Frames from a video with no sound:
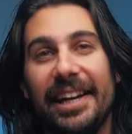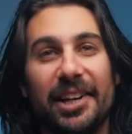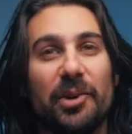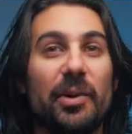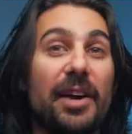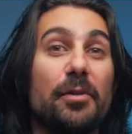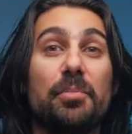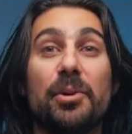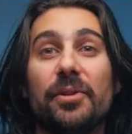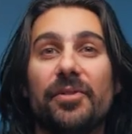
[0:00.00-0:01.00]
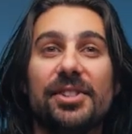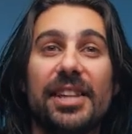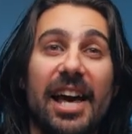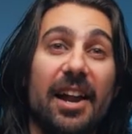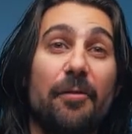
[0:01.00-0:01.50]
Here we have a beautiful
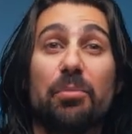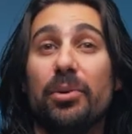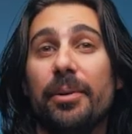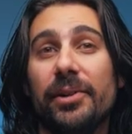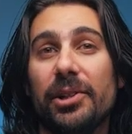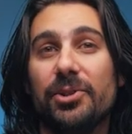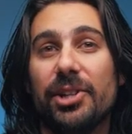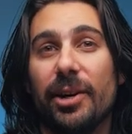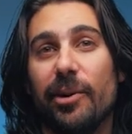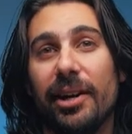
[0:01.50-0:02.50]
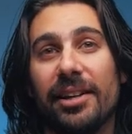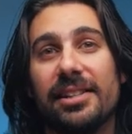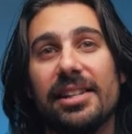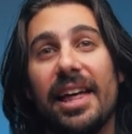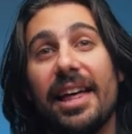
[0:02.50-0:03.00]
set of Prima Luce
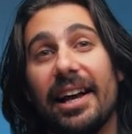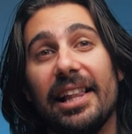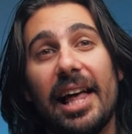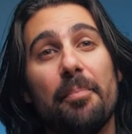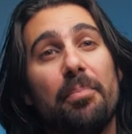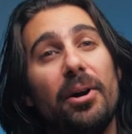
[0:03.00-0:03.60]
rings that clamp